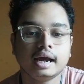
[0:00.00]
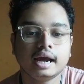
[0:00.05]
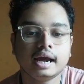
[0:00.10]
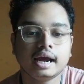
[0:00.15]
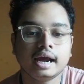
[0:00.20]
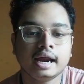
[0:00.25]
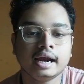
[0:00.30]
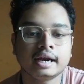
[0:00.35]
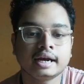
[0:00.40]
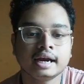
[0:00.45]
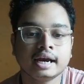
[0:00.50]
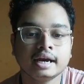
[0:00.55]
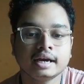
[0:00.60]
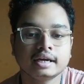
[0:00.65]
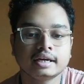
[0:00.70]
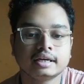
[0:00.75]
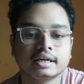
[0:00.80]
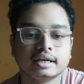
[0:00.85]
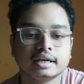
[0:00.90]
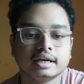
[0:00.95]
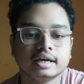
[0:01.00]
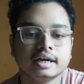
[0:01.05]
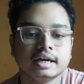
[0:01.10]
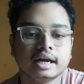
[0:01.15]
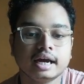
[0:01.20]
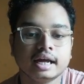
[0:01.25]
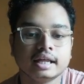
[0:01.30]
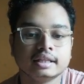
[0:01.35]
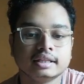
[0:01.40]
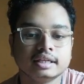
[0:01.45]
attack here,
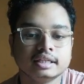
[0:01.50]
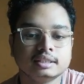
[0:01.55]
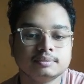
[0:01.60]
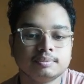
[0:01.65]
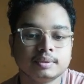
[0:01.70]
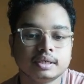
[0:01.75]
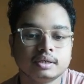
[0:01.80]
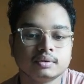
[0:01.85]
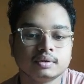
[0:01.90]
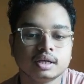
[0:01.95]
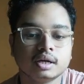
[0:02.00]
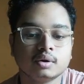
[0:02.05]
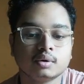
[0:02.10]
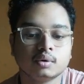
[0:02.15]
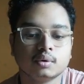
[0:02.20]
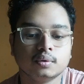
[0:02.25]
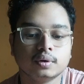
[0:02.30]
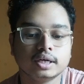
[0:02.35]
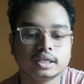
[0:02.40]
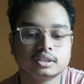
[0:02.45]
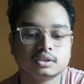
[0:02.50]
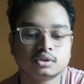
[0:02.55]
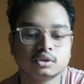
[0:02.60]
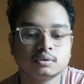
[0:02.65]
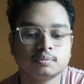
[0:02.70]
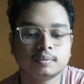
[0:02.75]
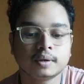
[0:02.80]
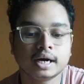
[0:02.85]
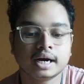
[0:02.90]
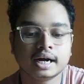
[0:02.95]
and this particular OH
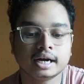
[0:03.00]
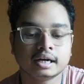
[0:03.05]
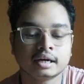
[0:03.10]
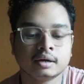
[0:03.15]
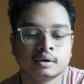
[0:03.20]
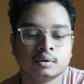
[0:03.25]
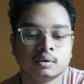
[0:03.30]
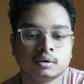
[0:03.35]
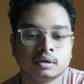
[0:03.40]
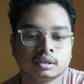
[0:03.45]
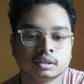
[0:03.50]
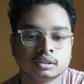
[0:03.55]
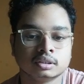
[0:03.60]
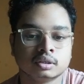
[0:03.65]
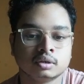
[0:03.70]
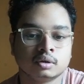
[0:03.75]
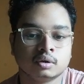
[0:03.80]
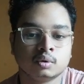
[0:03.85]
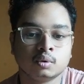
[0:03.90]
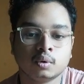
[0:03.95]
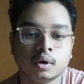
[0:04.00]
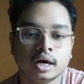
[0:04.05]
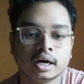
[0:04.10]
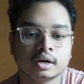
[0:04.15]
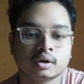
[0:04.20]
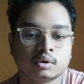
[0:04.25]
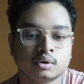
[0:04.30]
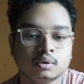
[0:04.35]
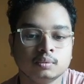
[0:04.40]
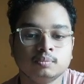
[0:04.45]
group or
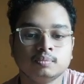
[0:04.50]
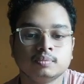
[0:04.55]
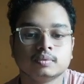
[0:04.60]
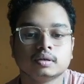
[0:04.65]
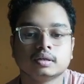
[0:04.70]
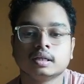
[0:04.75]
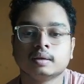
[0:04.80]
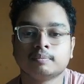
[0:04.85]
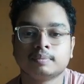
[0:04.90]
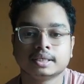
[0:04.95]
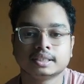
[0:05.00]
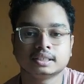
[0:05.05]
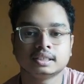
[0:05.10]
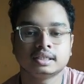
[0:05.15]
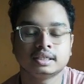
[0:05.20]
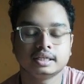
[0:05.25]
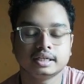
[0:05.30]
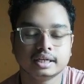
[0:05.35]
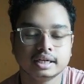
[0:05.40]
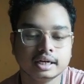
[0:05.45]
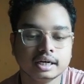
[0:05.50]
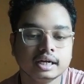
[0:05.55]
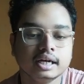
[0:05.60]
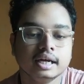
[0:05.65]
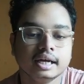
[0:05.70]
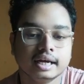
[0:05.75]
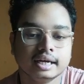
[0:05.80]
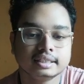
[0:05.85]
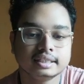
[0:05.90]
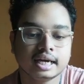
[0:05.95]
OR group the present here
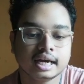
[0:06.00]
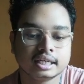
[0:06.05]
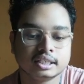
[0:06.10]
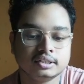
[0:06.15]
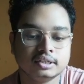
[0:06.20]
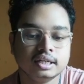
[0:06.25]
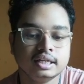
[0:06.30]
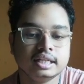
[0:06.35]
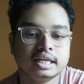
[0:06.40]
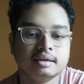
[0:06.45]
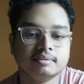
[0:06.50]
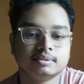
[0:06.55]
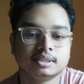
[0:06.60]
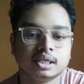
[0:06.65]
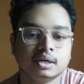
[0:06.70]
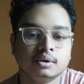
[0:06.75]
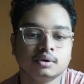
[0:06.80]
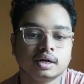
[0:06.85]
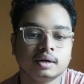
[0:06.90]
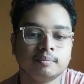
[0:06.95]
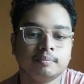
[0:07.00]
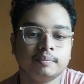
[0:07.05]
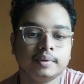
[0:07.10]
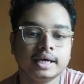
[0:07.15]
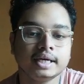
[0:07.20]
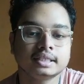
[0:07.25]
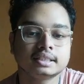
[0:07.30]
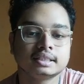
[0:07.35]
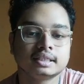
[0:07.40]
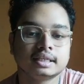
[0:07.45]
is actually leaves out and
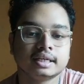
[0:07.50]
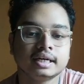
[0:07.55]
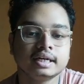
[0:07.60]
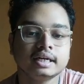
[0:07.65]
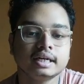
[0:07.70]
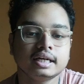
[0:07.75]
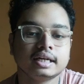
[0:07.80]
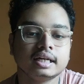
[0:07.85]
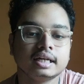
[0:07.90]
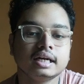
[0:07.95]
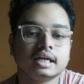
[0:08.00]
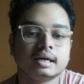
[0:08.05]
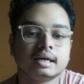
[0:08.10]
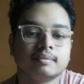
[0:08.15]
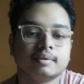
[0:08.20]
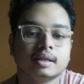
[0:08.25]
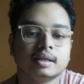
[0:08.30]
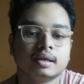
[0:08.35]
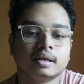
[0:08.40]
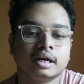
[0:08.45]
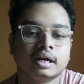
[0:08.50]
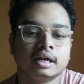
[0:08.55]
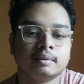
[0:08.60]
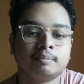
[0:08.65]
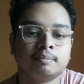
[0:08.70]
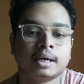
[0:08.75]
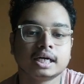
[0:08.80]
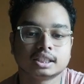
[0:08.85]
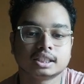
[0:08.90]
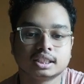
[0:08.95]
makes here in a double
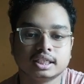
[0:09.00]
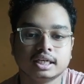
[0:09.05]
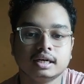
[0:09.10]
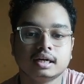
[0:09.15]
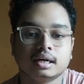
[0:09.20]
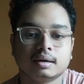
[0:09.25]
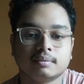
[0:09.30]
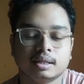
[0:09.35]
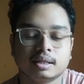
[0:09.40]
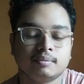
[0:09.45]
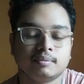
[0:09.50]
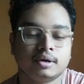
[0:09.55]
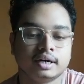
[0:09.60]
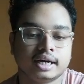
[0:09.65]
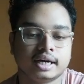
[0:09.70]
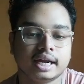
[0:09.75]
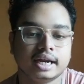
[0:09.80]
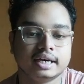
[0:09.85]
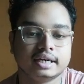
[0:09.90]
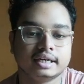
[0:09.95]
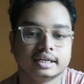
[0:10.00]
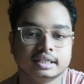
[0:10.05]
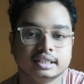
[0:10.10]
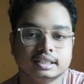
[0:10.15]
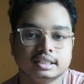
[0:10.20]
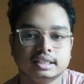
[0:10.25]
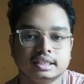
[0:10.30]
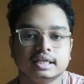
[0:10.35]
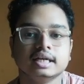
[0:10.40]
partial double bond characteristic.